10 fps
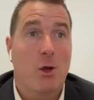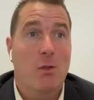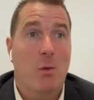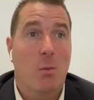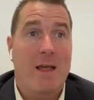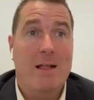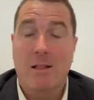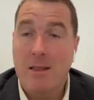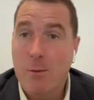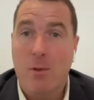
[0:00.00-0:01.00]
that we're
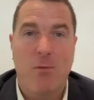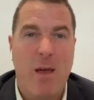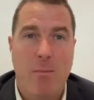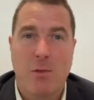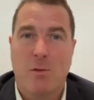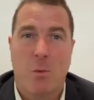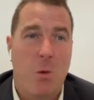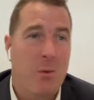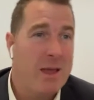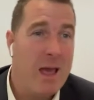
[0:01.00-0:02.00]
clear with families on what
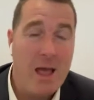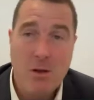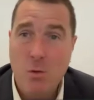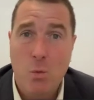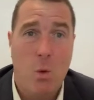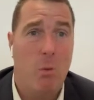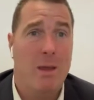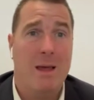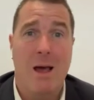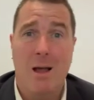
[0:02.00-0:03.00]
we can do, what we
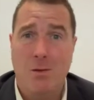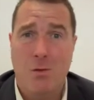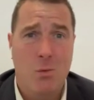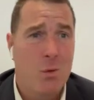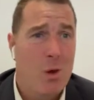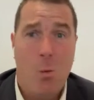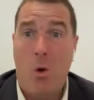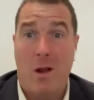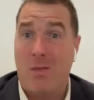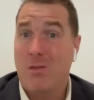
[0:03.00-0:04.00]
can't do,
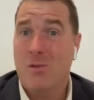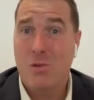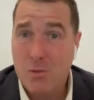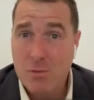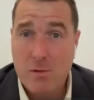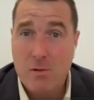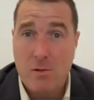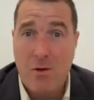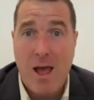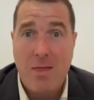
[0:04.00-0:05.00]
what other services
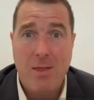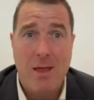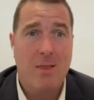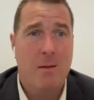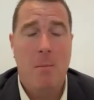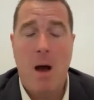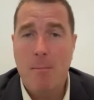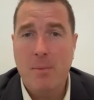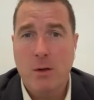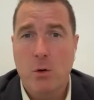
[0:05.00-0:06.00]
are out there that might
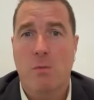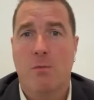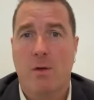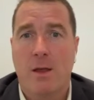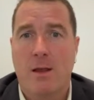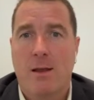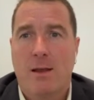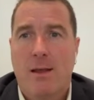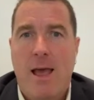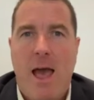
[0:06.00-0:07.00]
be a good fit,
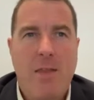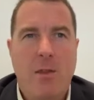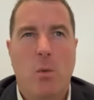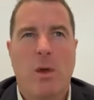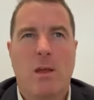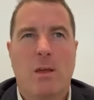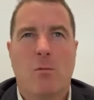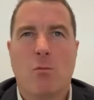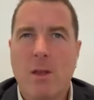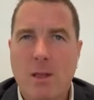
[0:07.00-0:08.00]
and that we
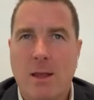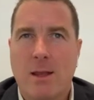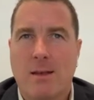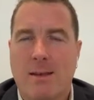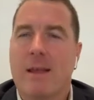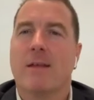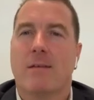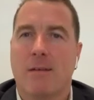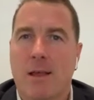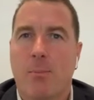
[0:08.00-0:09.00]
really dig
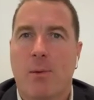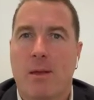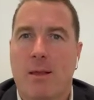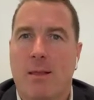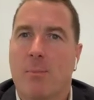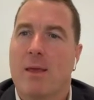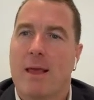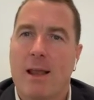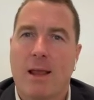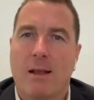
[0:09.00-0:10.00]
deep in the
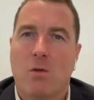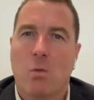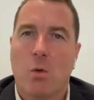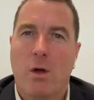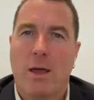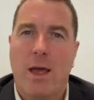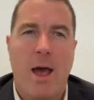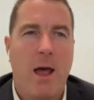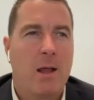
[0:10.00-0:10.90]
beginning to work out